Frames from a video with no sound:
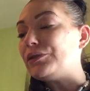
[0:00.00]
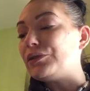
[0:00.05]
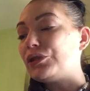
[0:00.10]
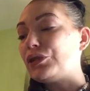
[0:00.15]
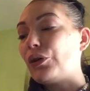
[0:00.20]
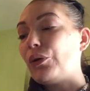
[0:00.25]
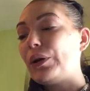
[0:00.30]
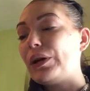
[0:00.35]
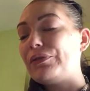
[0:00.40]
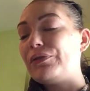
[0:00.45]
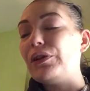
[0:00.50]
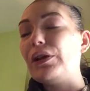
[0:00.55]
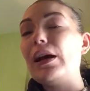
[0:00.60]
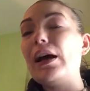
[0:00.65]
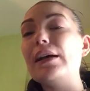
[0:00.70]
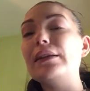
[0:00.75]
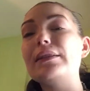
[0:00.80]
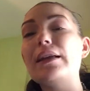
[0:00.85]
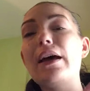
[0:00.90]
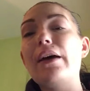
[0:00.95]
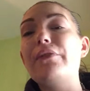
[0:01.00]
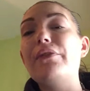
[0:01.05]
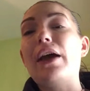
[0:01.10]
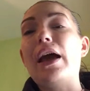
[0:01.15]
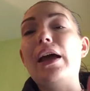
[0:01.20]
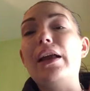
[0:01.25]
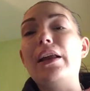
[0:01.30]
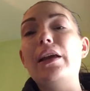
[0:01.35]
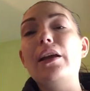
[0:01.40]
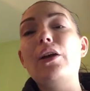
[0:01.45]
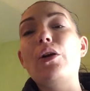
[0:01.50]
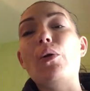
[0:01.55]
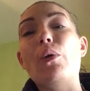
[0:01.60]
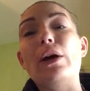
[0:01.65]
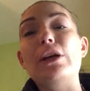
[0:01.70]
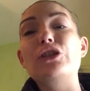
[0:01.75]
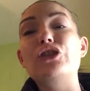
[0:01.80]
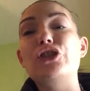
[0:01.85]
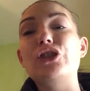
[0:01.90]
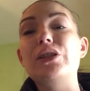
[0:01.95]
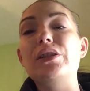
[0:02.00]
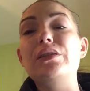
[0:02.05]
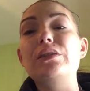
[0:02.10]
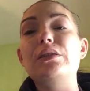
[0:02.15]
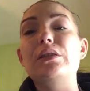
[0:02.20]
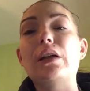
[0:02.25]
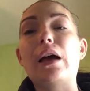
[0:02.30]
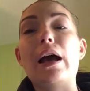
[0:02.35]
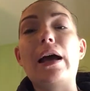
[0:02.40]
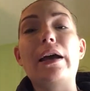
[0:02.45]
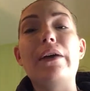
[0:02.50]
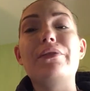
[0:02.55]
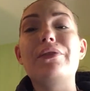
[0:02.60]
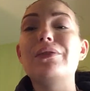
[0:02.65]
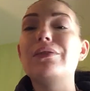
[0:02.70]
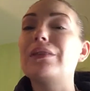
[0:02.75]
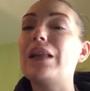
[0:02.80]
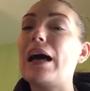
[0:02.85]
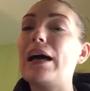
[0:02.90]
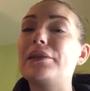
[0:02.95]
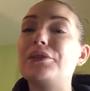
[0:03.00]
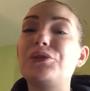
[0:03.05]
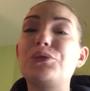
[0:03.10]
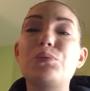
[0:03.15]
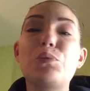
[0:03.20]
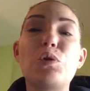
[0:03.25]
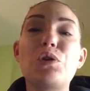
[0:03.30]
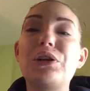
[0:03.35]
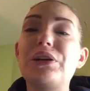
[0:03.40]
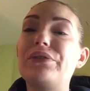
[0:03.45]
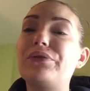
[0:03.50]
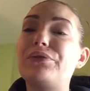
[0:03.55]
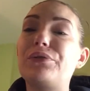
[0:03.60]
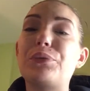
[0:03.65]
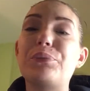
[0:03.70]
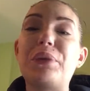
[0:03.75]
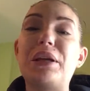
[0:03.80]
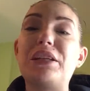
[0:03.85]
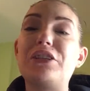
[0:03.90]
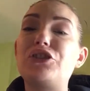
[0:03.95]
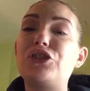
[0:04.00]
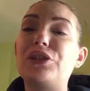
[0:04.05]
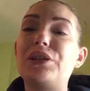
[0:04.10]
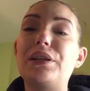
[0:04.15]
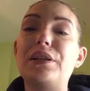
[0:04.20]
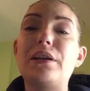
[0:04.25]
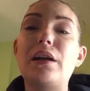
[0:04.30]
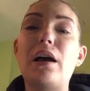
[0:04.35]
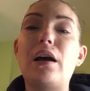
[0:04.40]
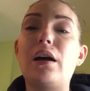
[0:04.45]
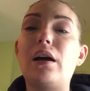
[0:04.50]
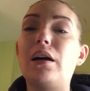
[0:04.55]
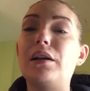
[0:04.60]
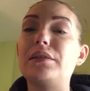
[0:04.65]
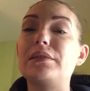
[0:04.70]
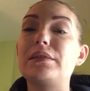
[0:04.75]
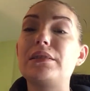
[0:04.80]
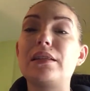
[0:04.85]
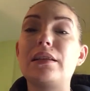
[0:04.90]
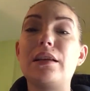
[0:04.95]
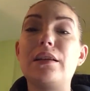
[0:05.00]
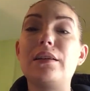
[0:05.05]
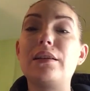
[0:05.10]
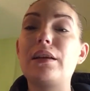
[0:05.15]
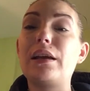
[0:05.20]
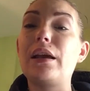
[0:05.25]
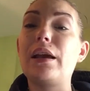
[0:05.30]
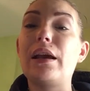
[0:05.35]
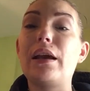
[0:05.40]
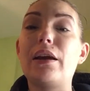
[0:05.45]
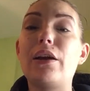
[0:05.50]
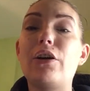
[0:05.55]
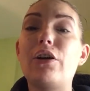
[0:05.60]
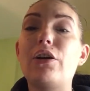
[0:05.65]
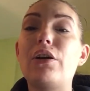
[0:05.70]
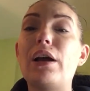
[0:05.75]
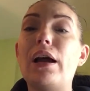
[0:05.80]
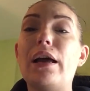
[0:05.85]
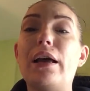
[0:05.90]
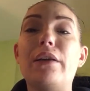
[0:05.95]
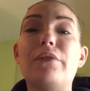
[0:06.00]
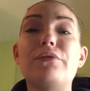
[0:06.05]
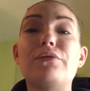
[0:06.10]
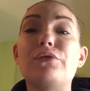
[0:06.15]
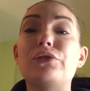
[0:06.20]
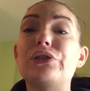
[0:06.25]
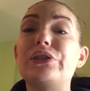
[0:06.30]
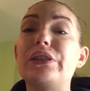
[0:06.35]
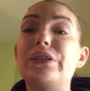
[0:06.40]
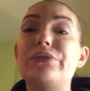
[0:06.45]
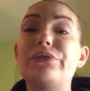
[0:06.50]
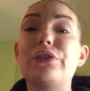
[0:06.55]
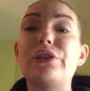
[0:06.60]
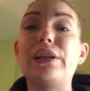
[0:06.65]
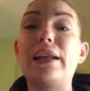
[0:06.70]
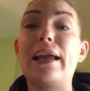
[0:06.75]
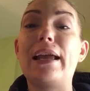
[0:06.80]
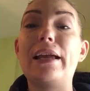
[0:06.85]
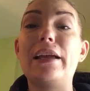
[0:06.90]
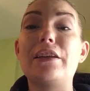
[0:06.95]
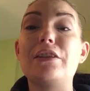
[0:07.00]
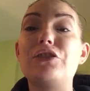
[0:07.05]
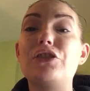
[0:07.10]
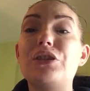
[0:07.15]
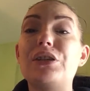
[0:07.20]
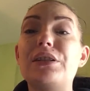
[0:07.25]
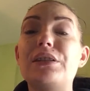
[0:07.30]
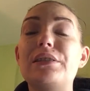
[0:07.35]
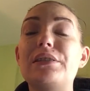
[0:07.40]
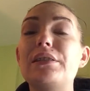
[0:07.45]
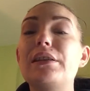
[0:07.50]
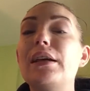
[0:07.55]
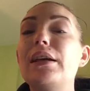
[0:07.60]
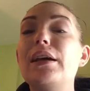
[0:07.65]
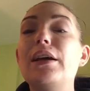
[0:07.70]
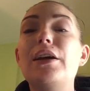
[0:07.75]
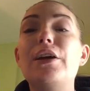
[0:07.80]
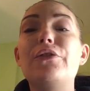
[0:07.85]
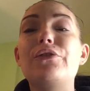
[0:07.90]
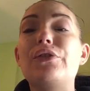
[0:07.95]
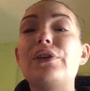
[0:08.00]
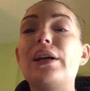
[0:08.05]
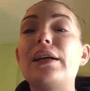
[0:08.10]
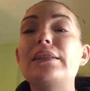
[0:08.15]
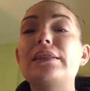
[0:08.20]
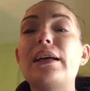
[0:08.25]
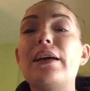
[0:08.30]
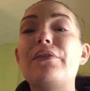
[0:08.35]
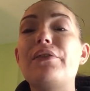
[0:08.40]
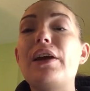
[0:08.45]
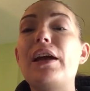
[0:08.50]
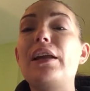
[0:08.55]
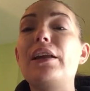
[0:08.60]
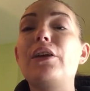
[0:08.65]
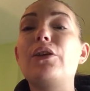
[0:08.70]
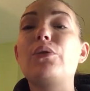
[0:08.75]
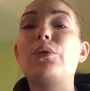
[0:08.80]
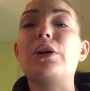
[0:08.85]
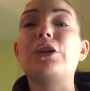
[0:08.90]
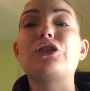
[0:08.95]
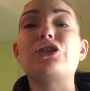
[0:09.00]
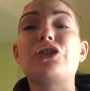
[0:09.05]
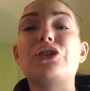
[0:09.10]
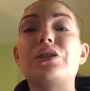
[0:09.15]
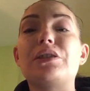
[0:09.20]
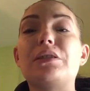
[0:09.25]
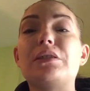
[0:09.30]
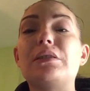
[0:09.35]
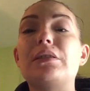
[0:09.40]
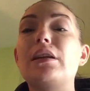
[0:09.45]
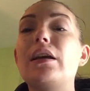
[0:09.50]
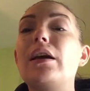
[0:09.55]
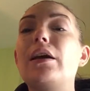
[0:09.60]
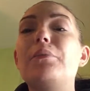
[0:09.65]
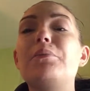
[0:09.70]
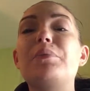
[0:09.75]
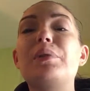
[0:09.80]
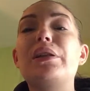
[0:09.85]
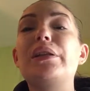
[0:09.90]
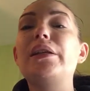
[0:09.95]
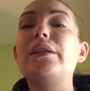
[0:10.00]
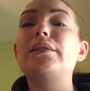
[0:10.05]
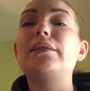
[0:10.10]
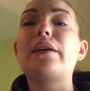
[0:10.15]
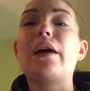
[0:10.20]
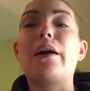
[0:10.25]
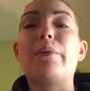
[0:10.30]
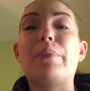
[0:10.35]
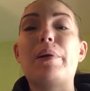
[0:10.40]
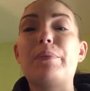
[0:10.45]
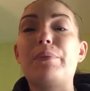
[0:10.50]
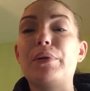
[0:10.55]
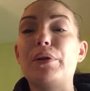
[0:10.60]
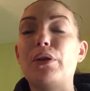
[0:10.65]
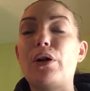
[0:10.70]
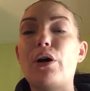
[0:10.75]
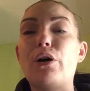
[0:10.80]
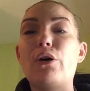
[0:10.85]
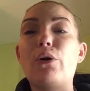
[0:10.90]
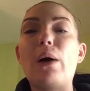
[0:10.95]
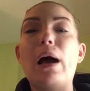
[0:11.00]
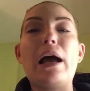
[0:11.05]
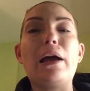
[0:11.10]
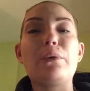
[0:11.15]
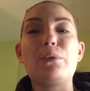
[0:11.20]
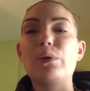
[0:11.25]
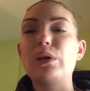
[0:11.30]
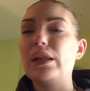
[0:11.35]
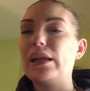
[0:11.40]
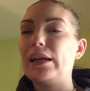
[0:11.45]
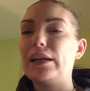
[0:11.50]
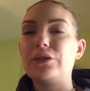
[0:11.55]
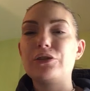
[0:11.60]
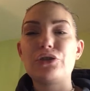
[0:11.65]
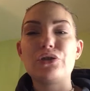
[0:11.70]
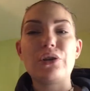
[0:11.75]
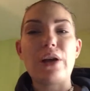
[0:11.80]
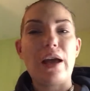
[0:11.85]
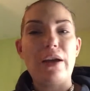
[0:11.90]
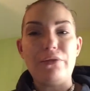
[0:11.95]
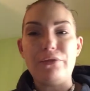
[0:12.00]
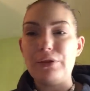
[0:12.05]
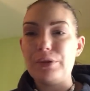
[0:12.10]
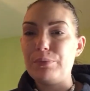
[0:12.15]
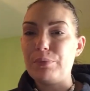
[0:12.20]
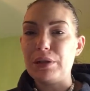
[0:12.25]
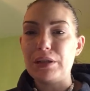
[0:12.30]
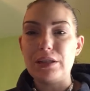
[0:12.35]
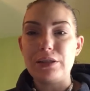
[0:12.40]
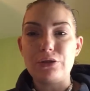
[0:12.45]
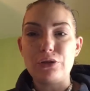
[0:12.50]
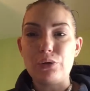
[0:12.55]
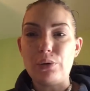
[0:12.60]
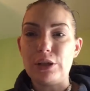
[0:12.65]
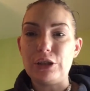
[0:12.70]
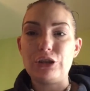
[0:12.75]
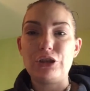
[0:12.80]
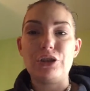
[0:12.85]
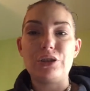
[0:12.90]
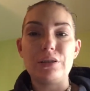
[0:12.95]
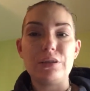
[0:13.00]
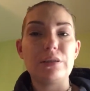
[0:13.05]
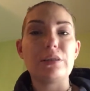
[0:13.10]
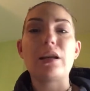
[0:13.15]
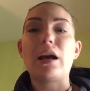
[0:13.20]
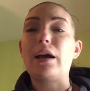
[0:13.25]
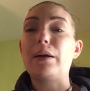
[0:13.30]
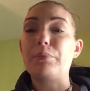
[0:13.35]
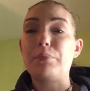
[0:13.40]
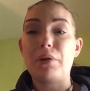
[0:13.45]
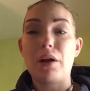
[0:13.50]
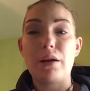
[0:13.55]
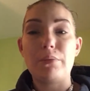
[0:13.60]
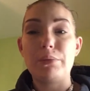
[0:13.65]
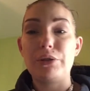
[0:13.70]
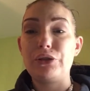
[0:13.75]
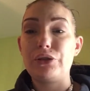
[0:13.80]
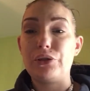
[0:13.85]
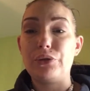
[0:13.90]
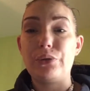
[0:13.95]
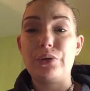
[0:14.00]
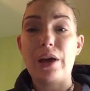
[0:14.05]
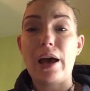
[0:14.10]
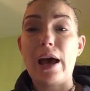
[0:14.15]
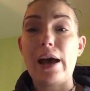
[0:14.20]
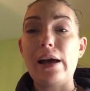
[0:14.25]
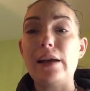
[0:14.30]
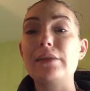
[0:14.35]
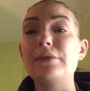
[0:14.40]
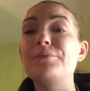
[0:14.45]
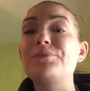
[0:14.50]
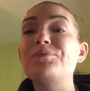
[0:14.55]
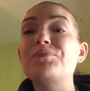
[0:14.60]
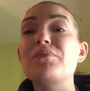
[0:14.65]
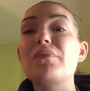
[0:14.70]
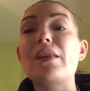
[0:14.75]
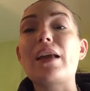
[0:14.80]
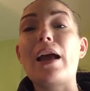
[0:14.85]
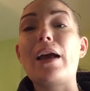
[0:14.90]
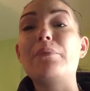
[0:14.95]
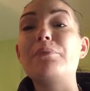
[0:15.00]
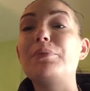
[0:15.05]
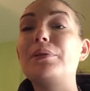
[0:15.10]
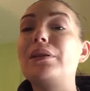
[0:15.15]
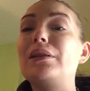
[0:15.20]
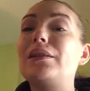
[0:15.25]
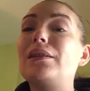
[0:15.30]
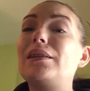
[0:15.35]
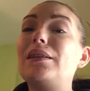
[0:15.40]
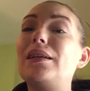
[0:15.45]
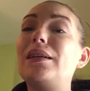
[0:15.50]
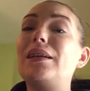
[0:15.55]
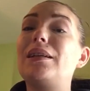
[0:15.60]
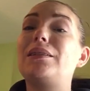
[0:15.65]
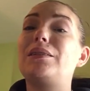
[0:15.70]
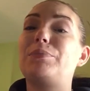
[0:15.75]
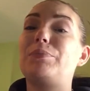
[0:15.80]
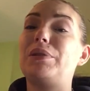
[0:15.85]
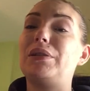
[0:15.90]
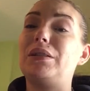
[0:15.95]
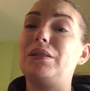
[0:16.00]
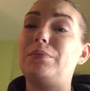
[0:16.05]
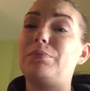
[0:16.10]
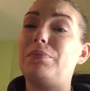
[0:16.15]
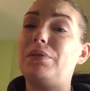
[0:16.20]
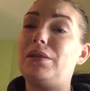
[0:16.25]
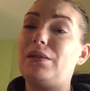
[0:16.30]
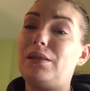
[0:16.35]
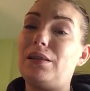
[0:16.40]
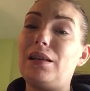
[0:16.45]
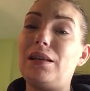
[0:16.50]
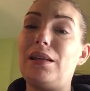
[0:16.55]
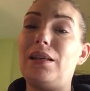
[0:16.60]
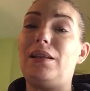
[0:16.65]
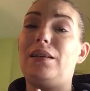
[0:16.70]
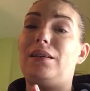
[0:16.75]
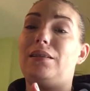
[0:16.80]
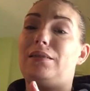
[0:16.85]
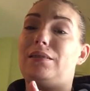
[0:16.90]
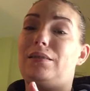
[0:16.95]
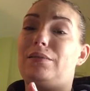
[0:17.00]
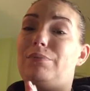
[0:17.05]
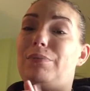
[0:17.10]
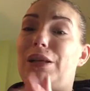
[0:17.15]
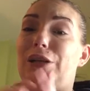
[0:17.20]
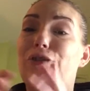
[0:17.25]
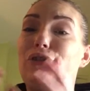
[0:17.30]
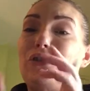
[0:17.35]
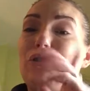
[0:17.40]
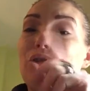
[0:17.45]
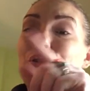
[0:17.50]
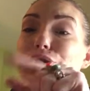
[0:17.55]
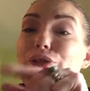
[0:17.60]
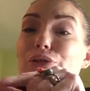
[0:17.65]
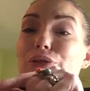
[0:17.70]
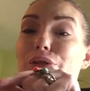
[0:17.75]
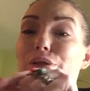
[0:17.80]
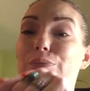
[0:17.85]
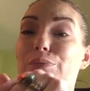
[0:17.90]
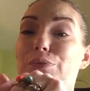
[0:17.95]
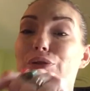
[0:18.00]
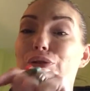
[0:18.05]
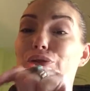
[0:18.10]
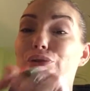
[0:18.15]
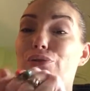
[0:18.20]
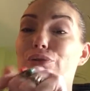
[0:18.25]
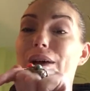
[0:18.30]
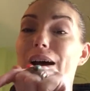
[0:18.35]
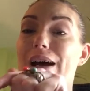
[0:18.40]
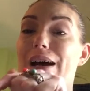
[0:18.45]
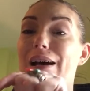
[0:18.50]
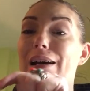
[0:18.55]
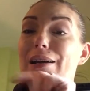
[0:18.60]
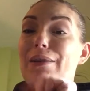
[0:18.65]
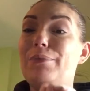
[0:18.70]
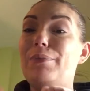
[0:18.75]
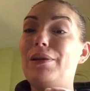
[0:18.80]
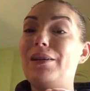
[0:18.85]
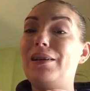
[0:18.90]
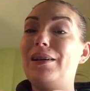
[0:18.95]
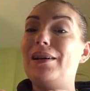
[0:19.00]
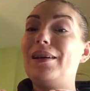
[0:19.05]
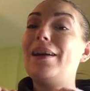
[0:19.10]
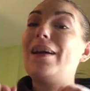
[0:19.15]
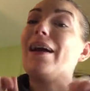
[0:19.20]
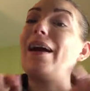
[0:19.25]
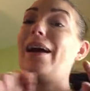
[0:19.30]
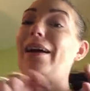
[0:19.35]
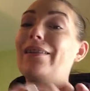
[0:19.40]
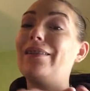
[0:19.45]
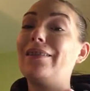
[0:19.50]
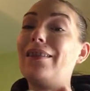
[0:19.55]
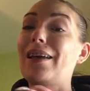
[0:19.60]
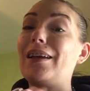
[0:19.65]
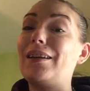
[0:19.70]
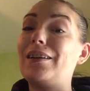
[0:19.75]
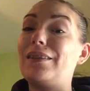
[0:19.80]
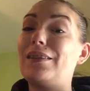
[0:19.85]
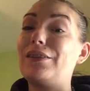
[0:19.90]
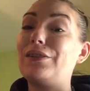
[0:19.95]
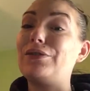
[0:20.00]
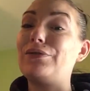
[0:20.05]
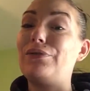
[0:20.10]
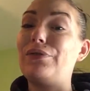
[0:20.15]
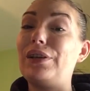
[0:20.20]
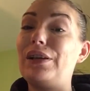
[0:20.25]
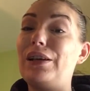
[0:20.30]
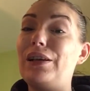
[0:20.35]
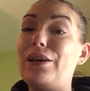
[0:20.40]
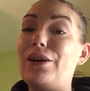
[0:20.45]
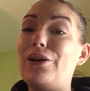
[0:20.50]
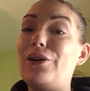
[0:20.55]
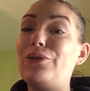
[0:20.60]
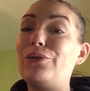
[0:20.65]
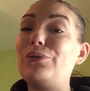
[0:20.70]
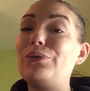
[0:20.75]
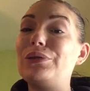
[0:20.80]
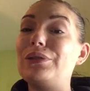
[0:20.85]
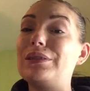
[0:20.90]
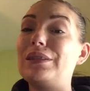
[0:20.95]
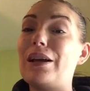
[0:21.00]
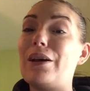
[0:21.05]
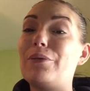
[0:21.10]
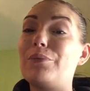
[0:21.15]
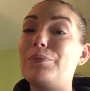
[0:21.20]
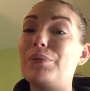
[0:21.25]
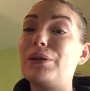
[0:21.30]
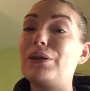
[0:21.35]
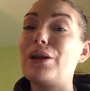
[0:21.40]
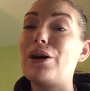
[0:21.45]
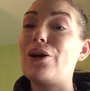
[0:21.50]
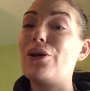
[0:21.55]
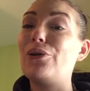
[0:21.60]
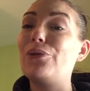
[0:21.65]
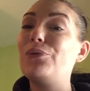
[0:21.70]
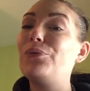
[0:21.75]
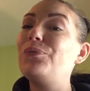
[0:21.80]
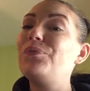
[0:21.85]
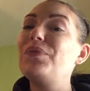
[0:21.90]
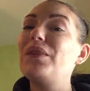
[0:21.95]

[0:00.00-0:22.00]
So if you guys have any questions, I have lots more information on skincare and for different ages. If you guys have any questions, please comment below. I will answer everybody's questions. I promise you that. And please, please, please make sure you subscribe and like this video down below.